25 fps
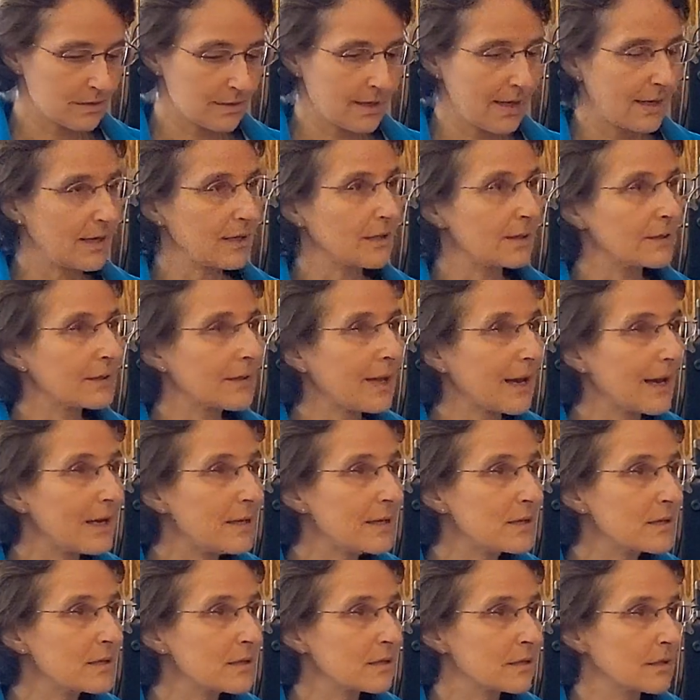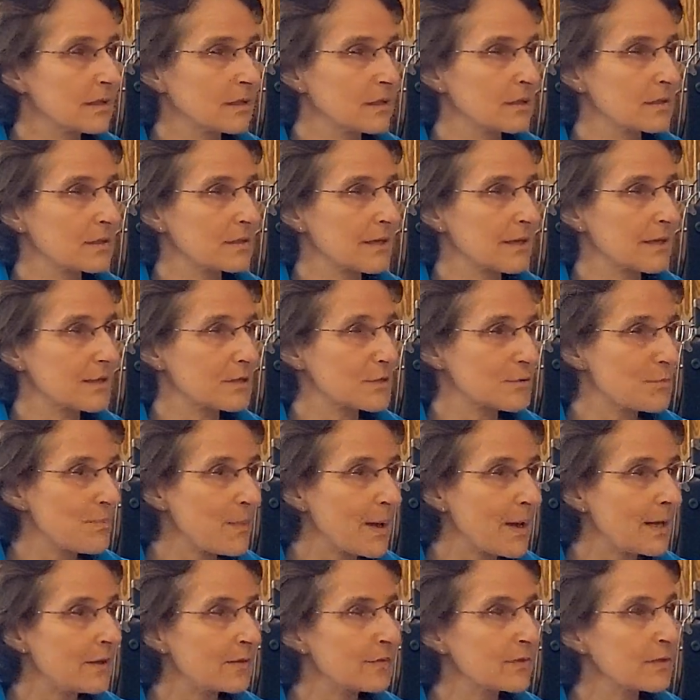they taste things, they
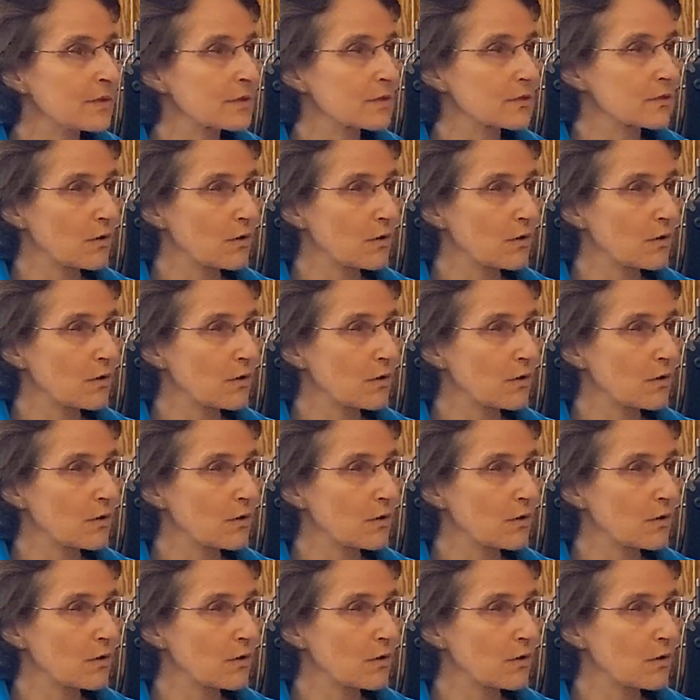smell things.